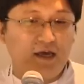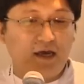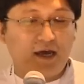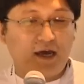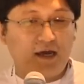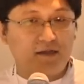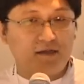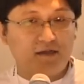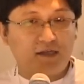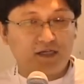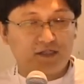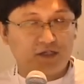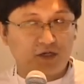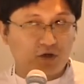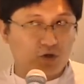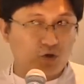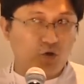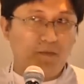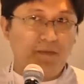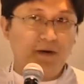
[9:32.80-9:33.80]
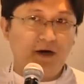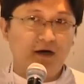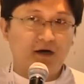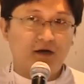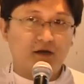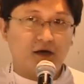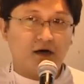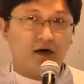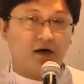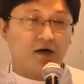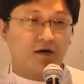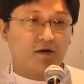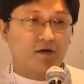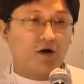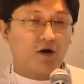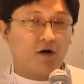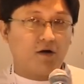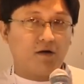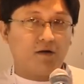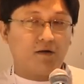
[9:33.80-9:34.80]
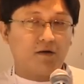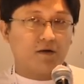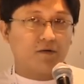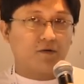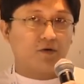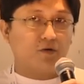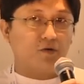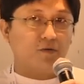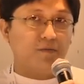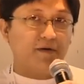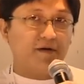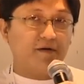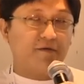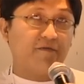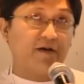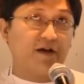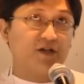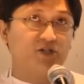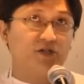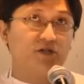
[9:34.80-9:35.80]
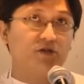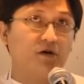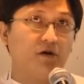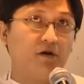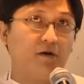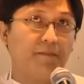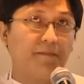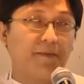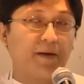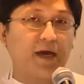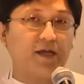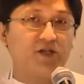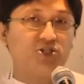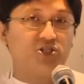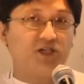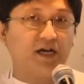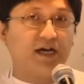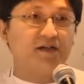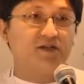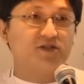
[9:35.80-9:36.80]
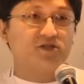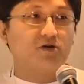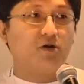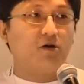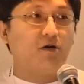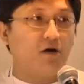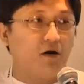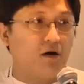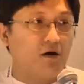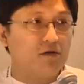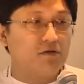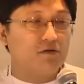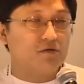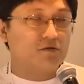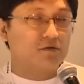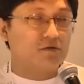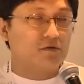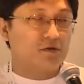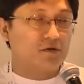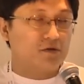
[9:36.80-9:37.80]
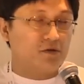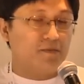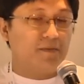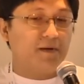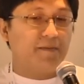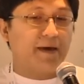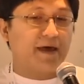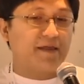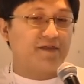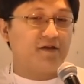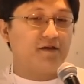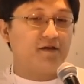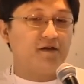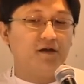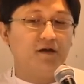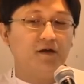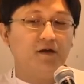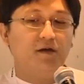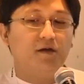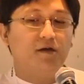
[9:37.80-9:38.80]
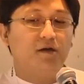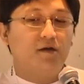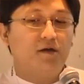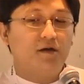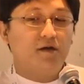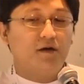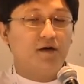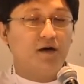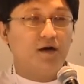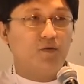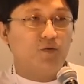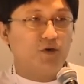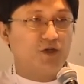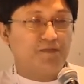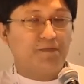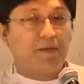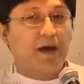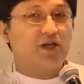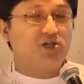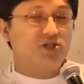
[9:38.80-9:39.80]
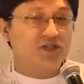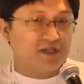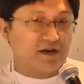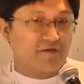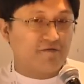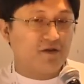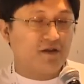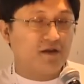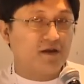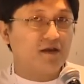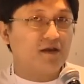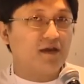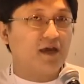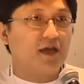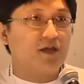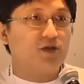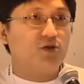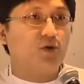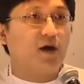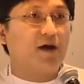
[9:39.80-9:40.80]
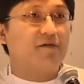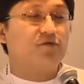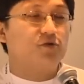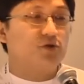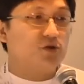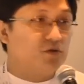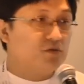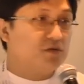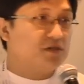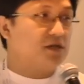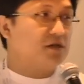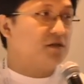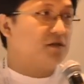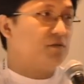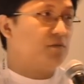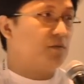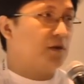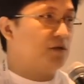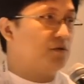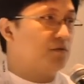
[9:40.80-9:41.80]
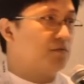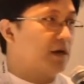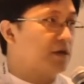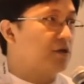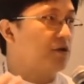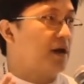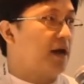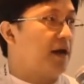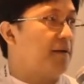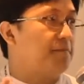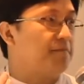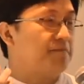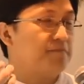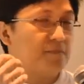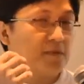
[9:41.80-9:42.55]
and there's a global uh, call, global function called patch underscore all global method, uh, which patches everything, and you have to use it when you run your app.